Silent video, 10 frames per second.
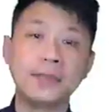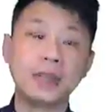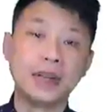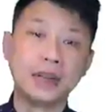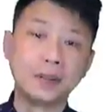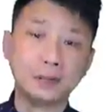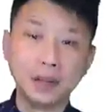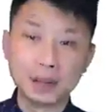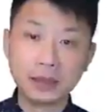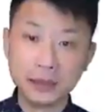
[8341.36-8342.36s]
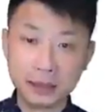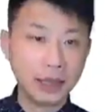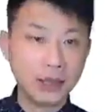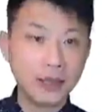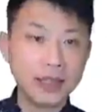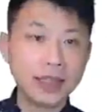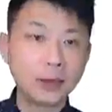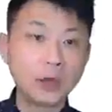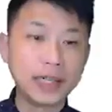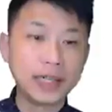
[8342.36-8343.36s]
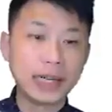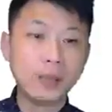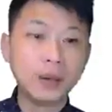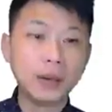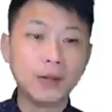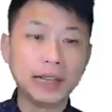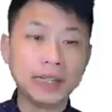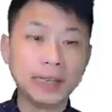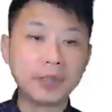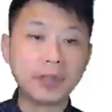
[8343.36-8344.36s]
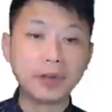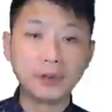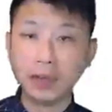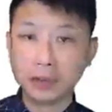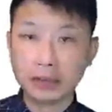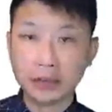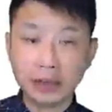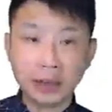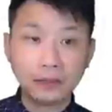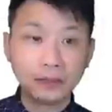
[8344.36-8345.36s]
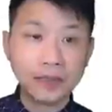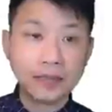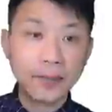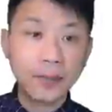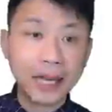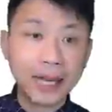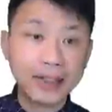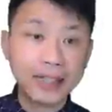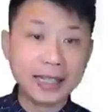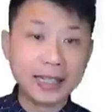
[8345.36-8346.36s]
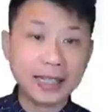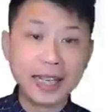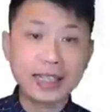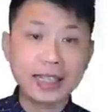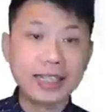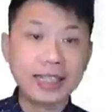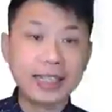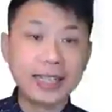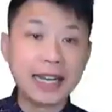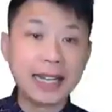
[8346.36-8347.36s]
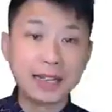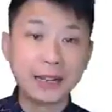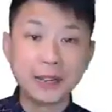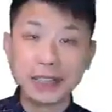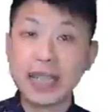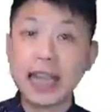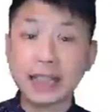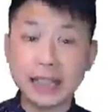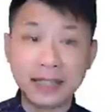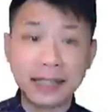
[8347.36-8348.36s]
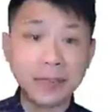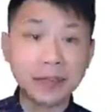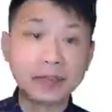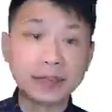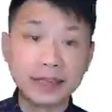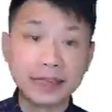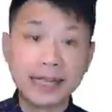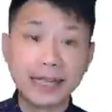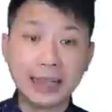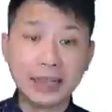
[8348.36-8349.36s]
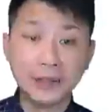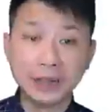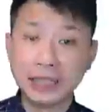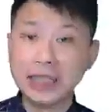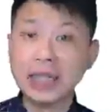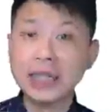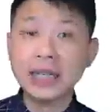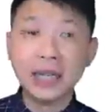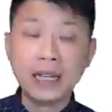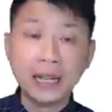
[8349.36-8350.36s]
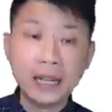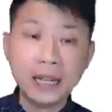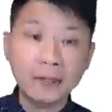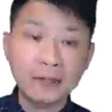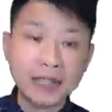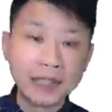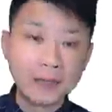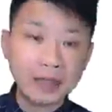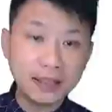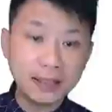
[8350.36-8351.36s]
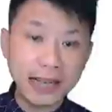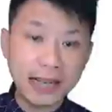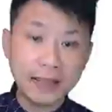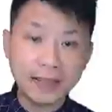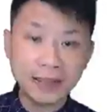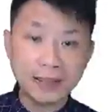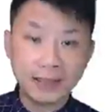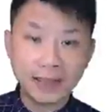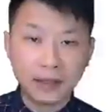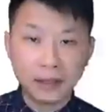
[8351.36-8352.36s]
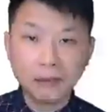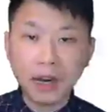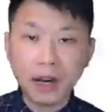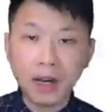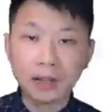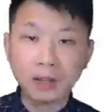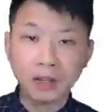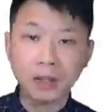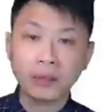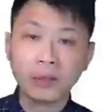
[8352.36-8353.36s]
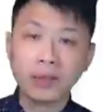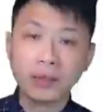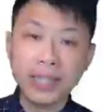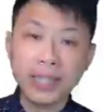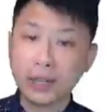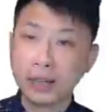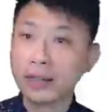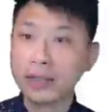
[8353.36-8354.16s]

the flow. So this is one example of exceptional flow. For example, at this location, select activity. At this label, select activity. If the instructor entered the wrong term or year,